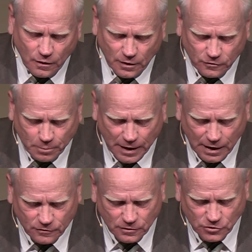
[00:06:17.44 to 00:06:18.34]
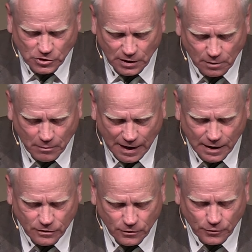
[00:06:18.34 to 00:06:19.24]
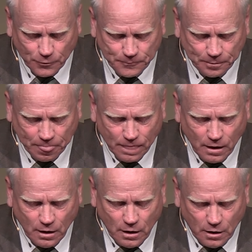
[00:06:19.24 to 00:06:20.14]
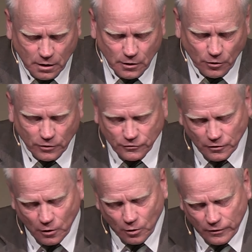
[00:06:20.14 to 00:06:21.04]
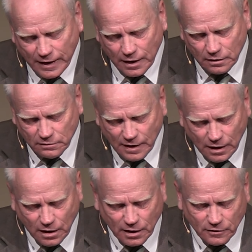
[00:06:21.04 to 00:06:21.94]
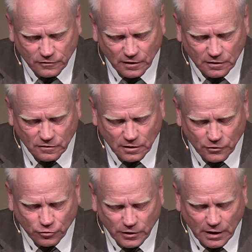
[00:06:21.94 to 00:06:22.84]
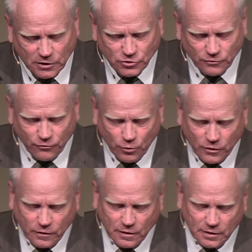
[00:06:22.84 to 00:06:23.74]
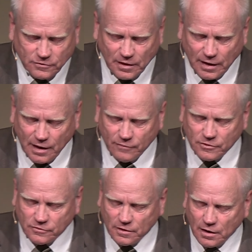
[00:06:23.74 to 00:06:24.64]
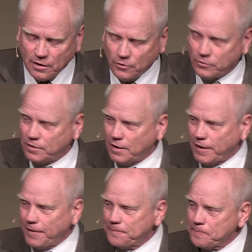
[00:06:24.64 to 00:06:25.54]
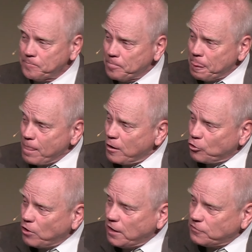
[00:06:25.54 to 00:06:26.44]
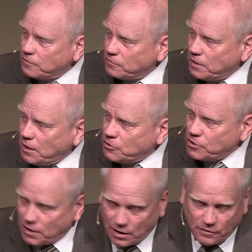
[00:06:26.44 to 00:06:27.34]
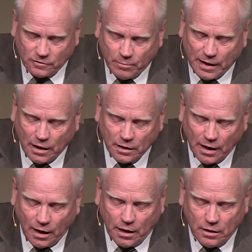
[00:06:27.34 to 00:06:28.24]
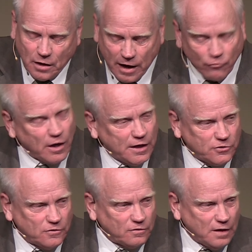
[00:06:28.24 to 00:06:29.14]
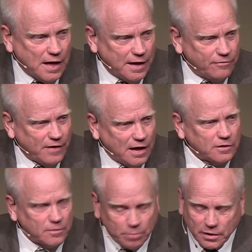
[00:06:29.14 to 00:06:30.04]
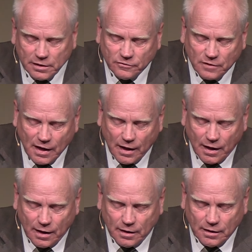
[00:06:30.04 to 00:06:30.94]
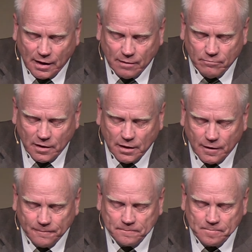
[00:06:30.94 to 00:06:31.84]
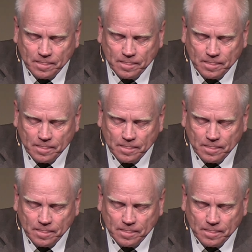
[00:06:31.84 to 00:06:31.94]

this passage in Matthew here. And so that, that kind of sets an introduction for the things that I have to say here today. Christ is teaching us about a, a righteous life, how to please God and not men.